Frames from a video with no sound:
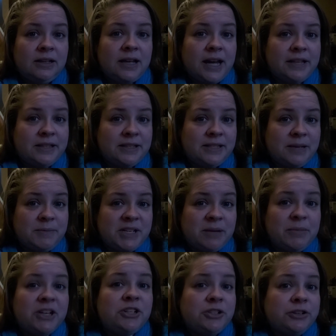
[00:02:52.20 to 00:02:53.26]
At the same
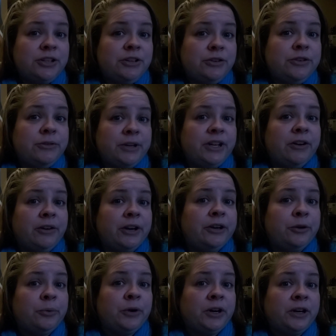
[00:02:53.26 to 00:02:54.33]
time, make sure you're doing your
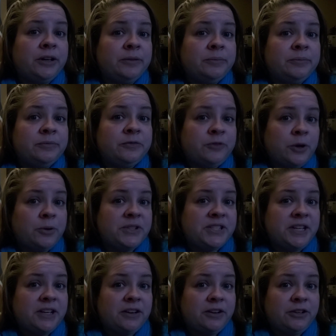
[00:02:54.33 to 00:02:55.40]
inner work,
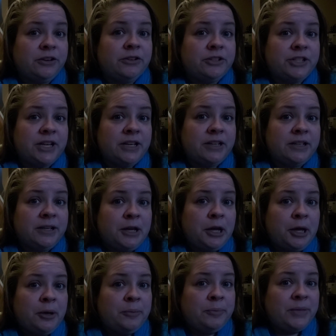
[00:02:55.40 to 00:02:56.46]
focusing in on your shit.
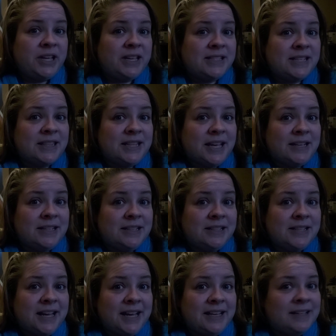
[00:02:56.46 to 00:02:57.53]
Because at the end of the
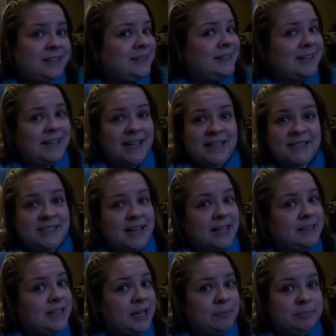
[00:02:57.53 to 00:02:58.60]
day, it's
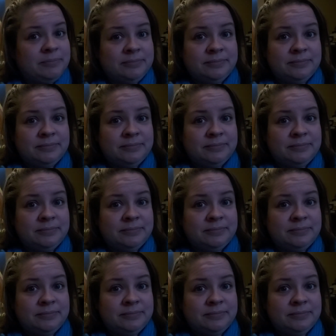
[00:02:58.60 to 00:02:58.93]
not them